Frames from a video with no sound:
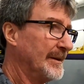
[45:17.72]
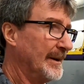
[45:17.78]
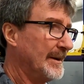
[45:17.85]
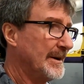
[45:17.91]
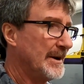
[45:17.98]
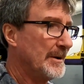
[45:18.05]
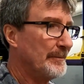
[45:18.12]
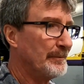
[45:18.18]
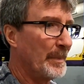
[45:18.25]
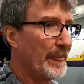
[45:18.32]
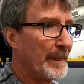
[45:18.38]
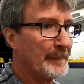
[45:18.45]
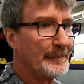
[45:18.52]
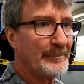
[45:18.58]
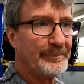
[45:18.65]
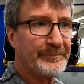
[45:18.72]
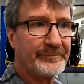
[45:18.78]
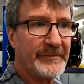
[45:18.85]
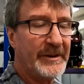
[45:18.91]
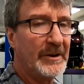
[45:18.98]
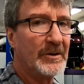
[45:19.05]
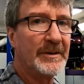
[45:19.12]
Um,
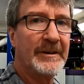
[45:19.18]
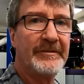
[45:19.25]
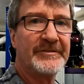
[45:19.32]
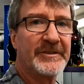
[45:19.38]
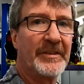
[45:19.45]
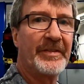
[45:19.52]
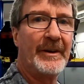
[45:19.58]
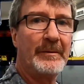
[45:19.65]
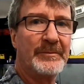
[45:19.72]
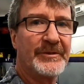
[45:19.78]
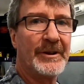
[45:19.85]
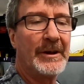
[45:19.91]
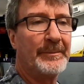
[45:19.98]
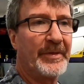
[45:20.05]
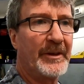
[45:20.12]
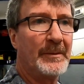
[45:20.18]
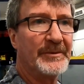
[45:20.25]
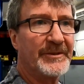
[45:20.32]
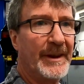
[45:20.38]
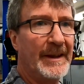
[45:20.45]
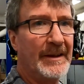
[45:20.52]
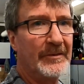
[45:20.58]
you know, give us a thumbs up,
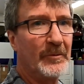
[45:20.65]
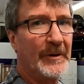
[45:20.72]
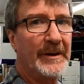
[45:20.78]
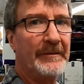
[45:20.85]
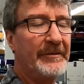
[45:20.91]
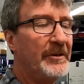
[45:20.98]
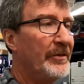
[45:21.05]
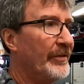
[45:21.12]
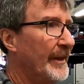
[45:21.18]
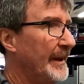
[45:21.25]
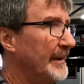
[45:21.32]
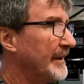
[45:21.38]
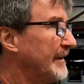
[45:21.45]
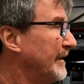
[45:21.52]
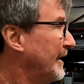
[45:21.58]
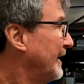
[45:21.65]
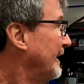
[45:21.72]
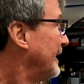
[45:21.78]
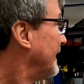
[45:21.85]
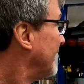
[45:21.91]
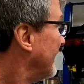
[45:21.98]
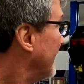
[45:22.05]
thumbs down, whatever you think.
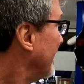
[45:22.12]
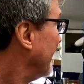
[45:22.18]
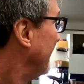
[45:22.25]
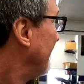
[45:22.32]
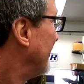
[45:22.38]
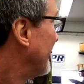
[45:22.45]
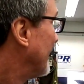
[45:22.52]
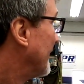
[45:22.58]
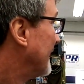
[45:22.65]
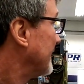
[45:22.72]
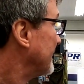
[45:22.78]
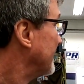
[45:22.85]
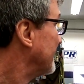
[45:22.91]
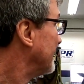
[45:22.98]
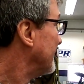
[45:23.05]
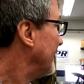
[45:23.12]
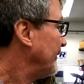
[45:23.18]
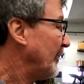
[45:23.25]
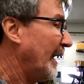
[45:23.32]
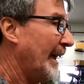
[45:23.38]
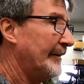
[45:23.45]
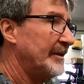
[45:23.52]
And uh, if
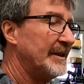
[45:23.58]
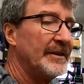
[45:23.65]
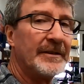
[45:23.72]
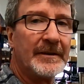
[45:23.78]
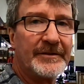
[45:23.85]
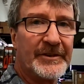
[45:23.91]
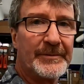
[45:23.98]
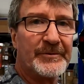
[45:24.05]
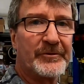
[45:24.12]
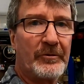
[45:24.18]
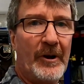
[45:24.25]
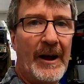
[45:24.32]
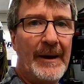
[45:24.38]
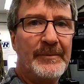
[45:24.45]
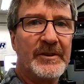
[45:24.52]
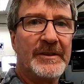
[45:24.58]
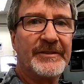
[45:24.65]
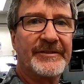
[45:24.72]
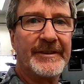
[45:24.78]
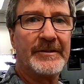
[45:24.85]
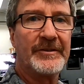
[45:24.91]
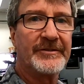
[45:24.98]
you haven't subscribed,
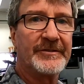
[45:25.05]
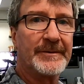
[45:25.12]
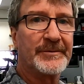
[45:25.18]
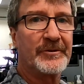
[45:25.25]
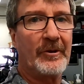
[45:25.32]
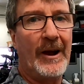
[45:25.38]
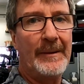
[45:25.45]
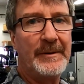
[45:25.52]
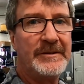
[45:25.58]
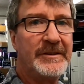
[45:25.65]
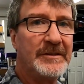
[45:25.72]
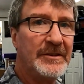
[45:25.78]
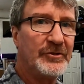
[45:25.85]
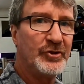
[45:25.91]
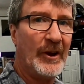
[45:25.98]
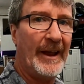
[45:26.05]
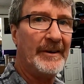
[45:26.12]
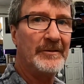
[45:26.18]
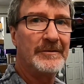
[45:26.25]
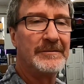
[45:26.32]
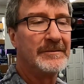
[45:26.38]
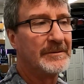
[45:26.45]
consider subscribing to the
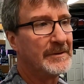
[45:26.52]
channel.